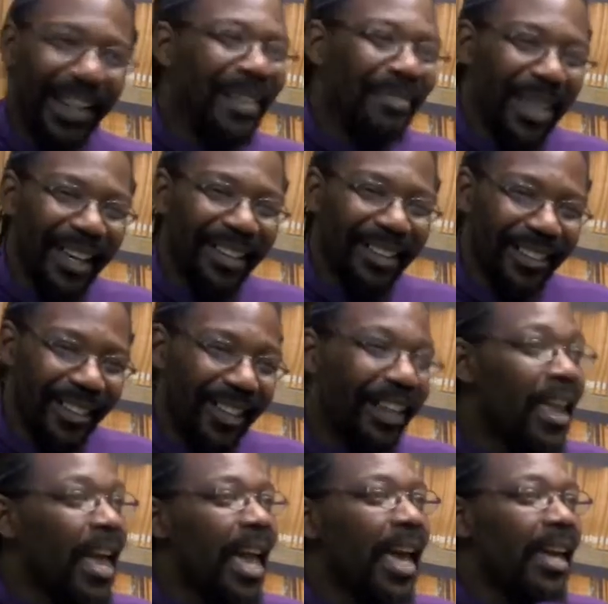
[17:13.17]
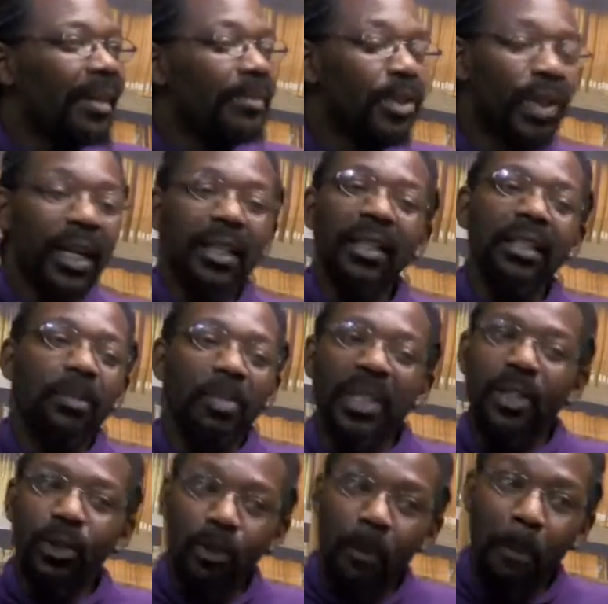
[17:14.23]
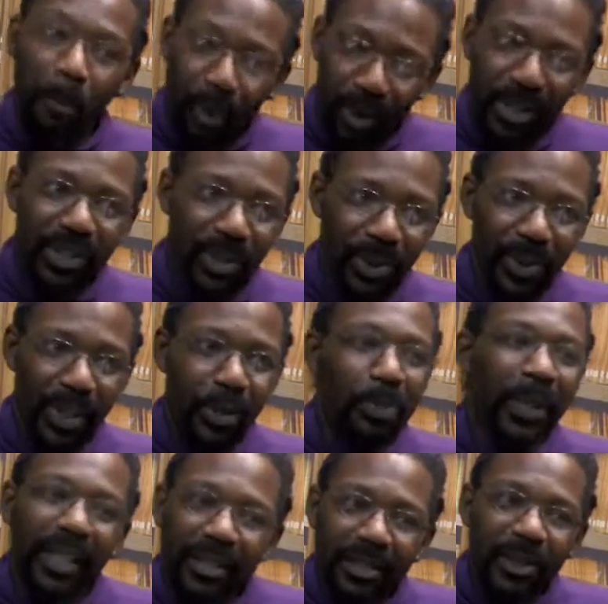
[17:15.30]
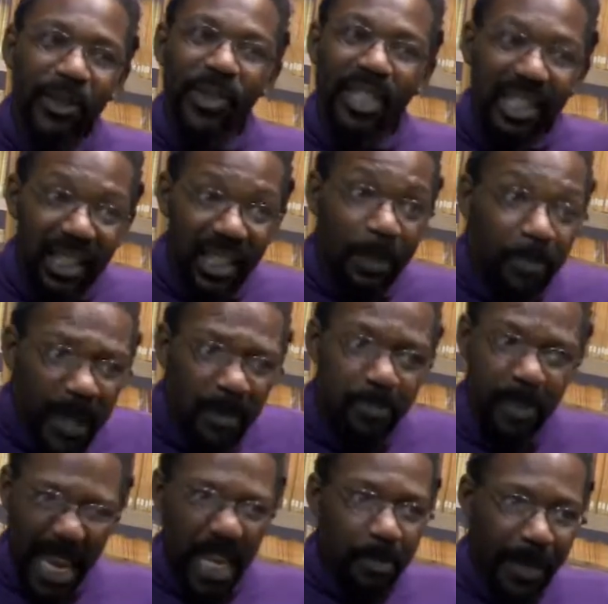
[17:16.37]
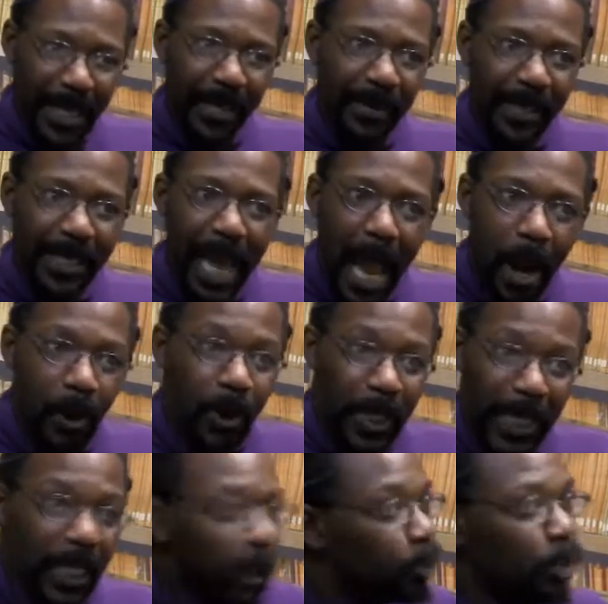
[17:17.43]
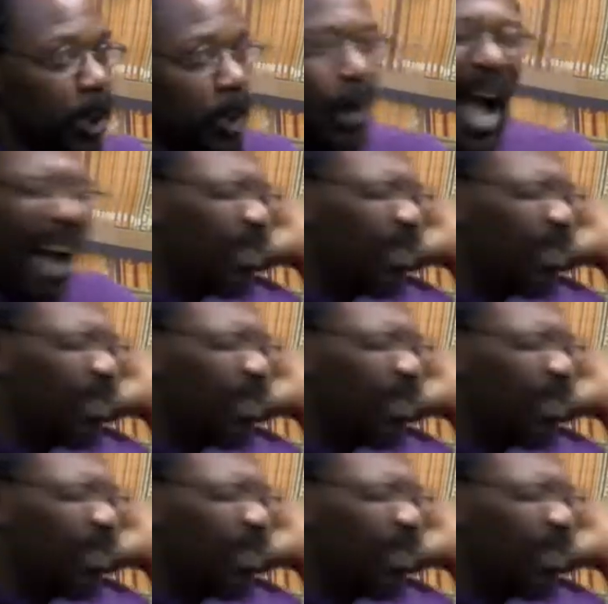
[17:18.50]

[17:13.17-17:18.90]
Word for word: I'm not gonna lie. And I'm trying not to be too boisterous because there's a sleeping baby in the tower, and I don't know how